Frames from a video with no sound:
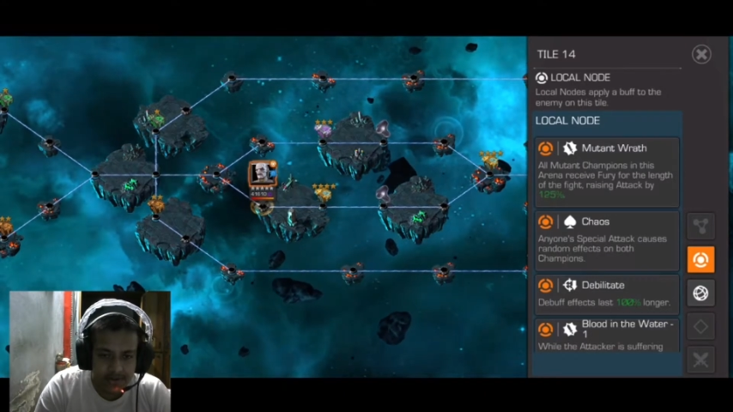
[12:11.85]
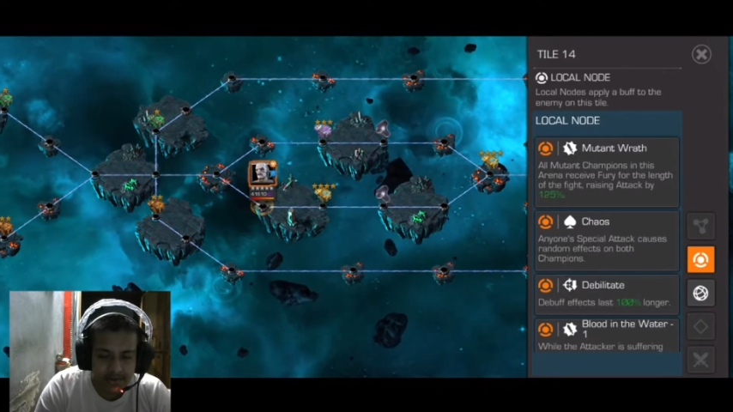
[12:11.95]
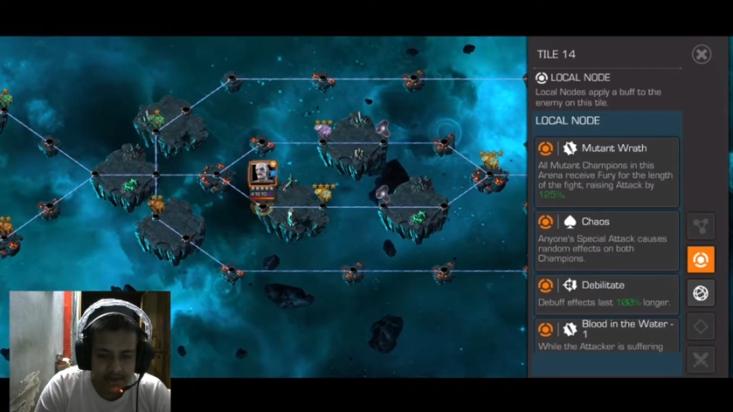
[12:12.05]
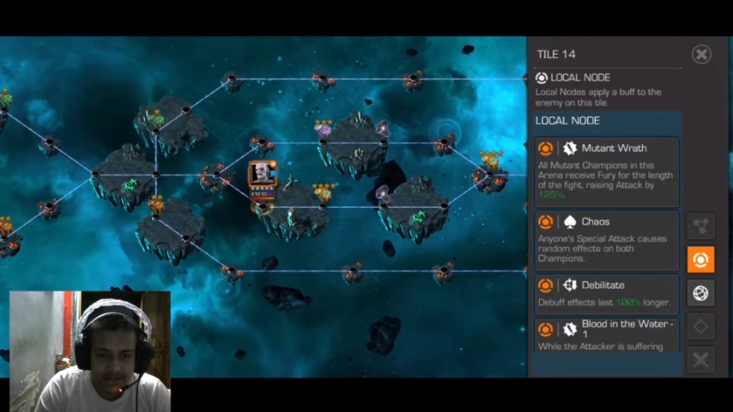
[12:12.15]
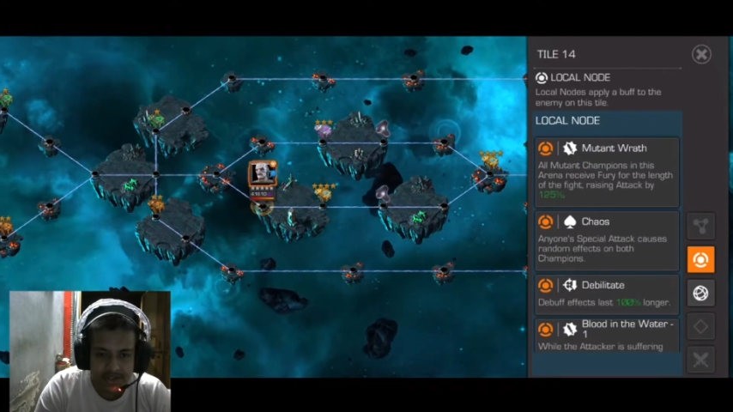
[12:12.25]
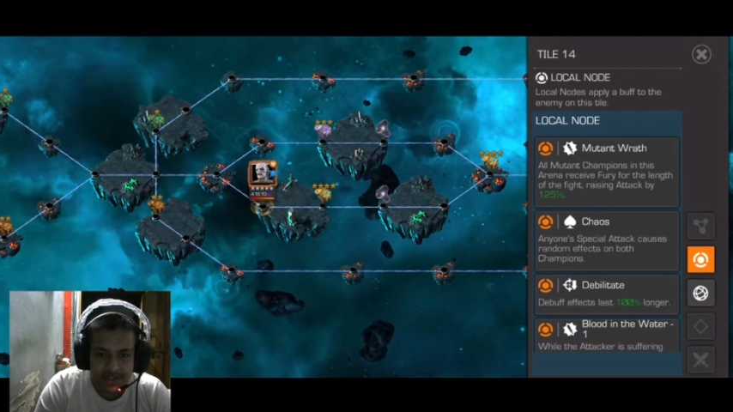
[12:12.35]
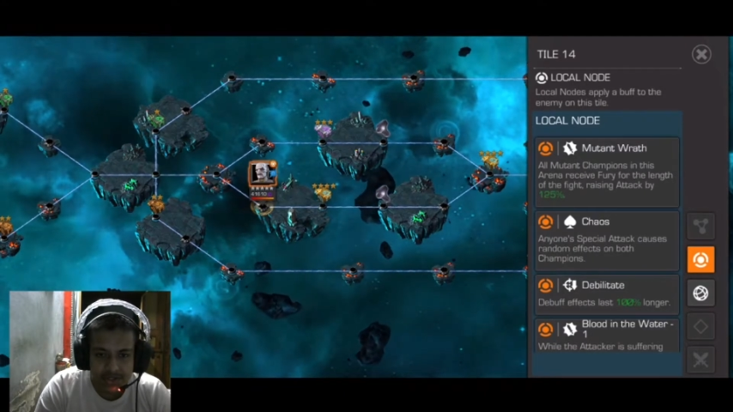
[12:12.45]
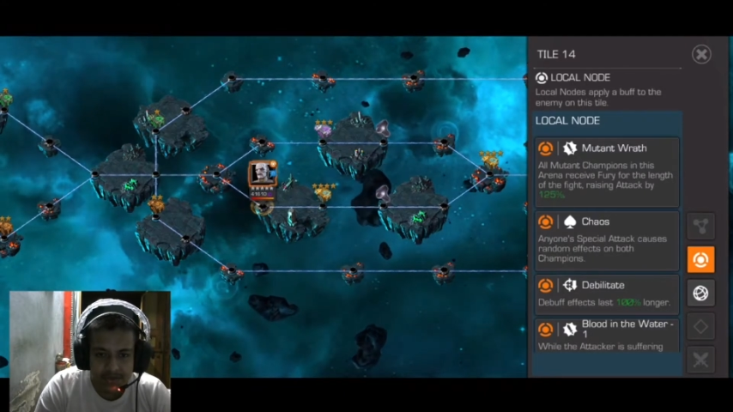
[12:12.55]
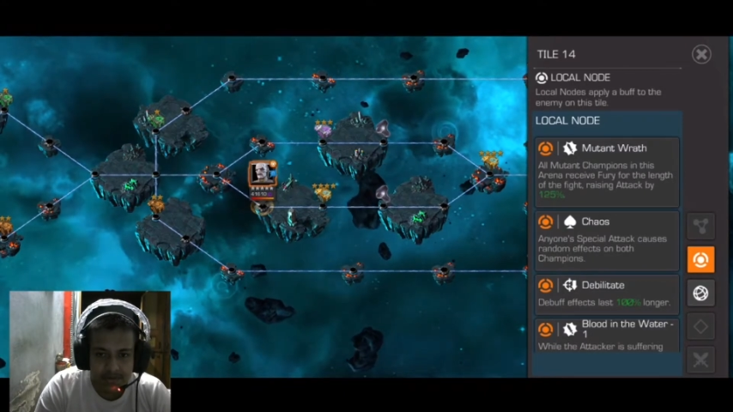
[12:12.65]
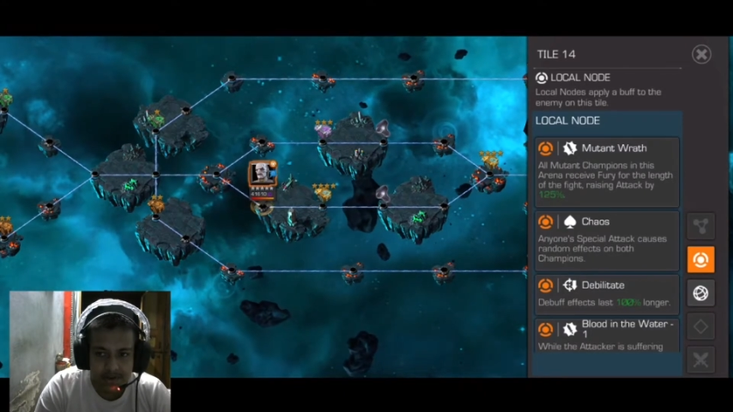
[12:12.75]
3 hits just
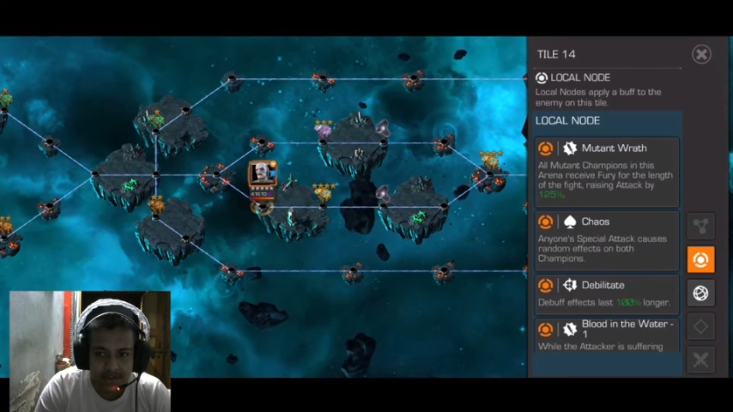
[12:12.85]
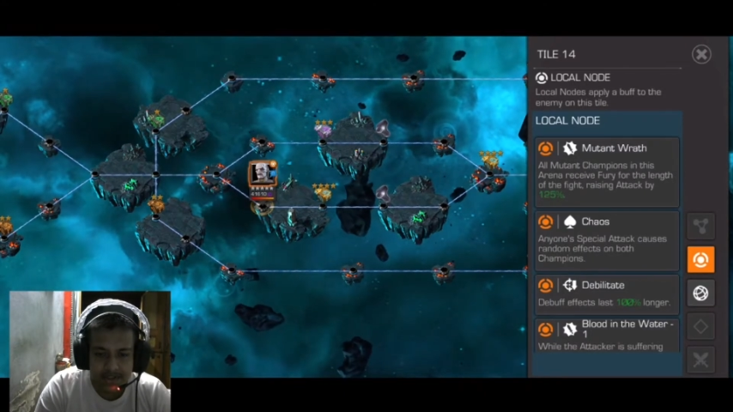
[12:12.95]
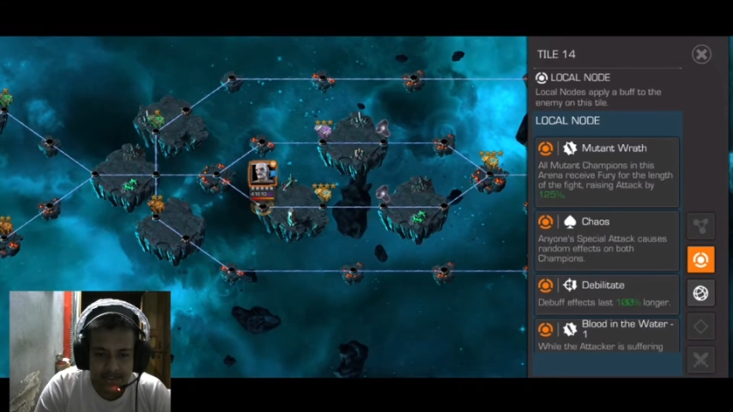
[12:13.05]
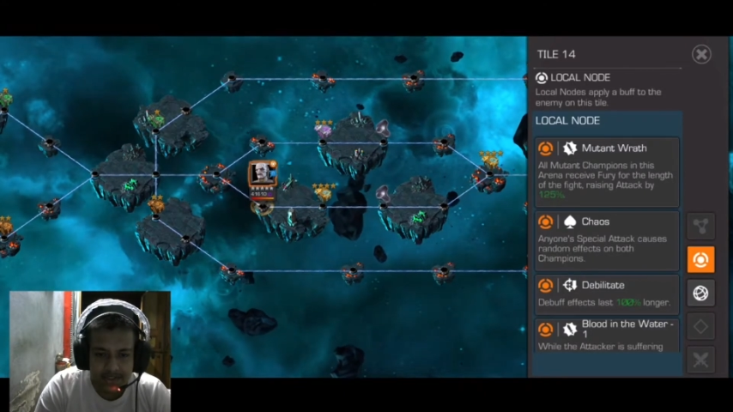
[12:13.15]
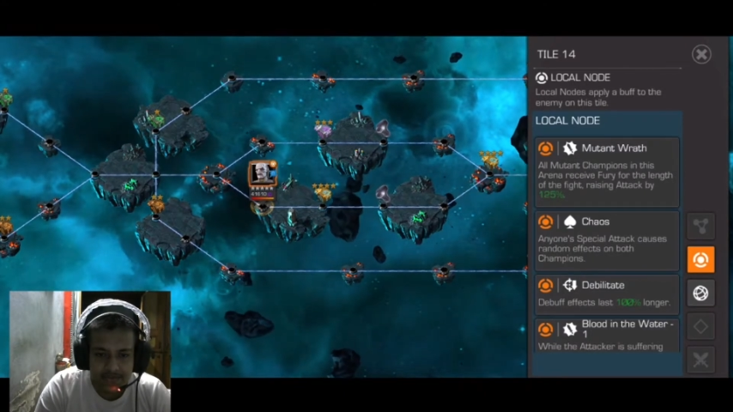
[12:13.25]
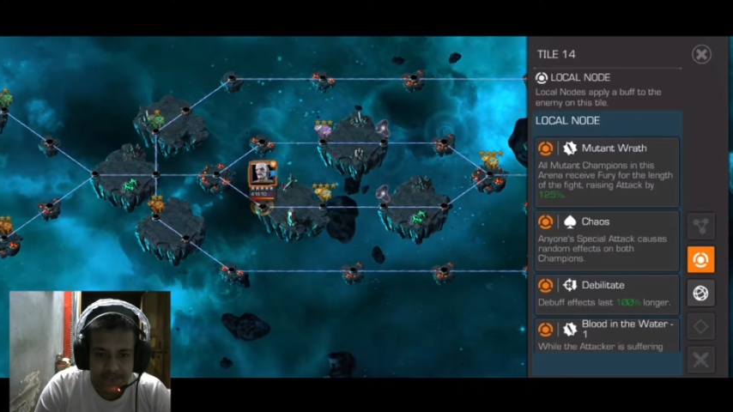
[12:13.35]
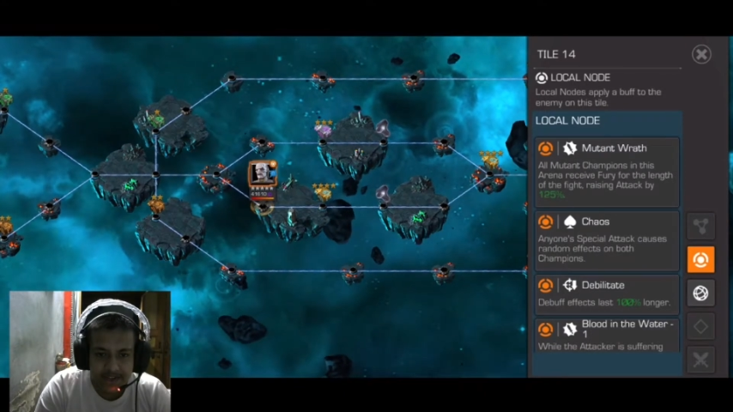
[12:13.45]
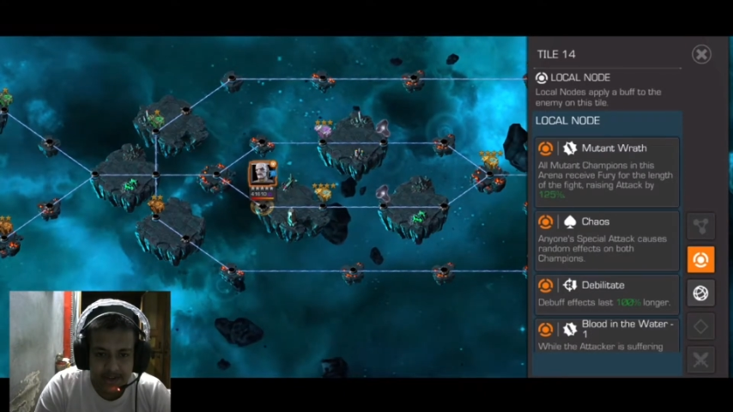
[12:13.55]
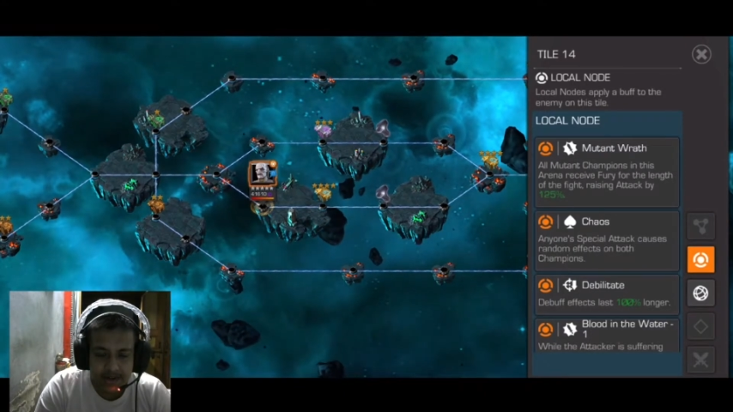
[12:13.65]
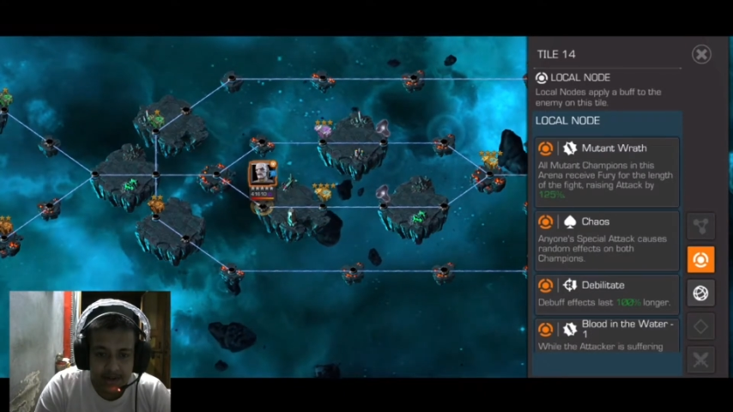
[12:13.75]
to create a distance
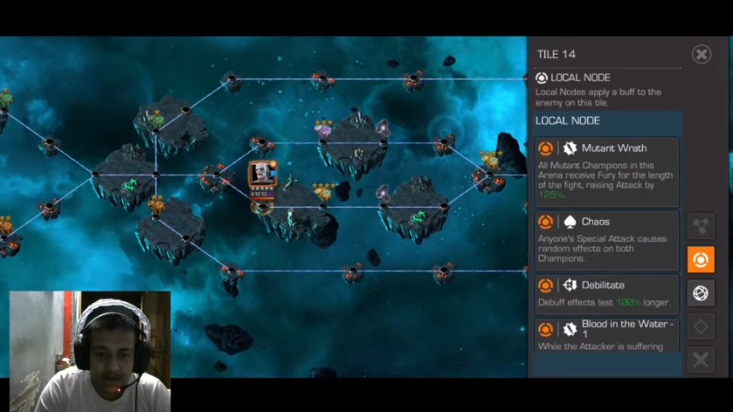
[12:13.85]
like a